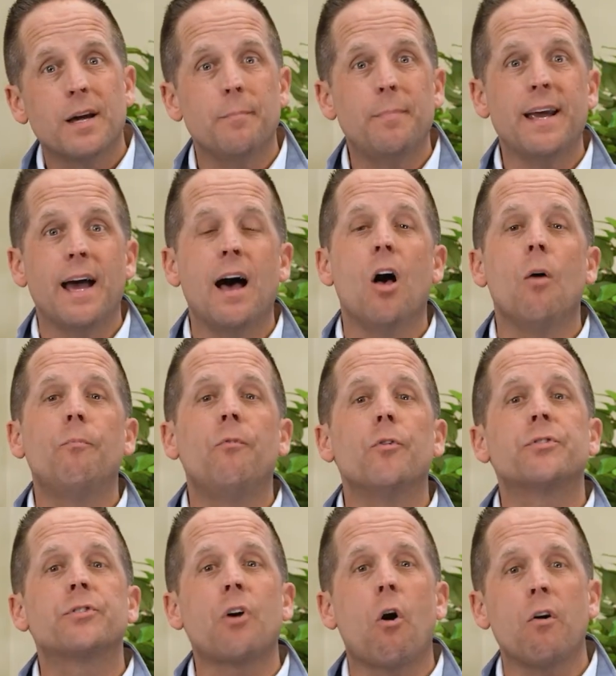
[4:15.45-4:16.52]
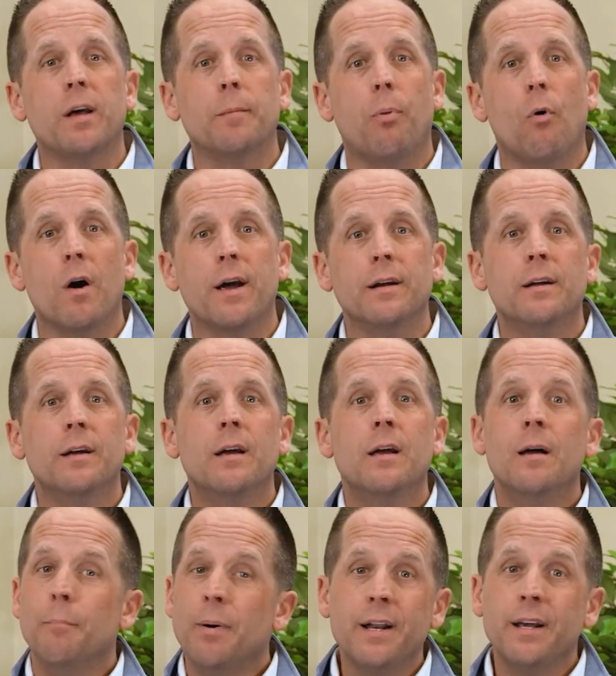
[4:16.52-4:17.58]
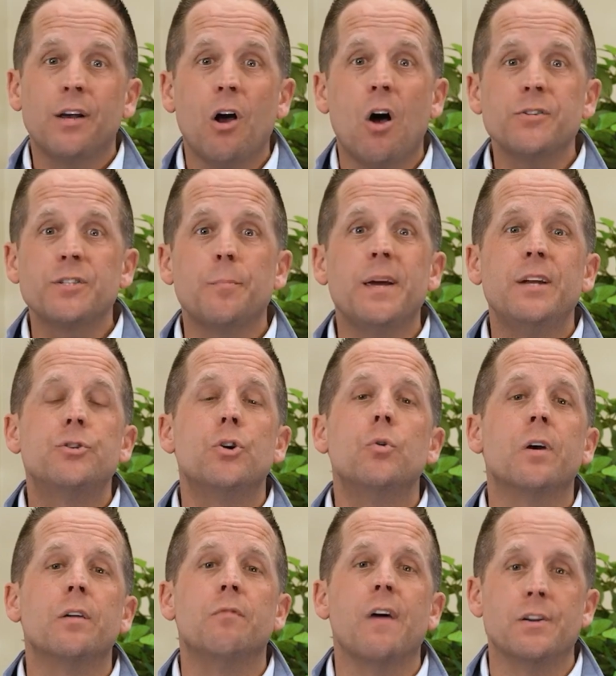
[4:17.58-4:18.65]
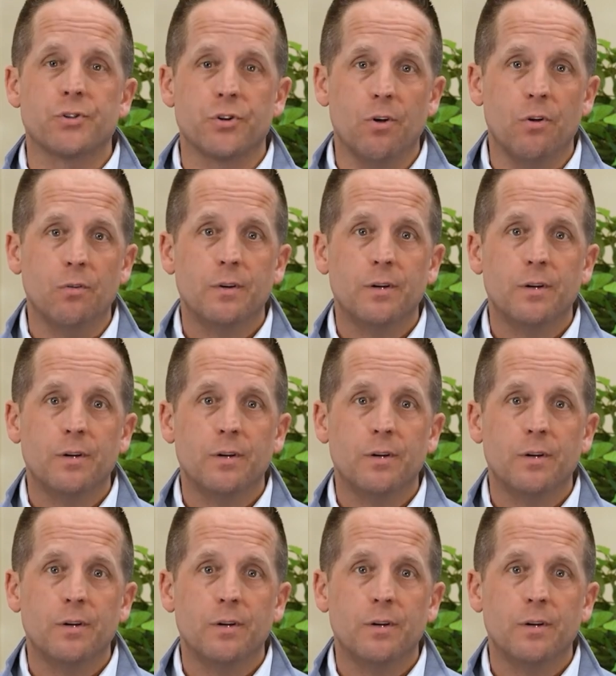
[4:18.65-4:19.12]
can be a helpful starting point, but it can also be too conventional.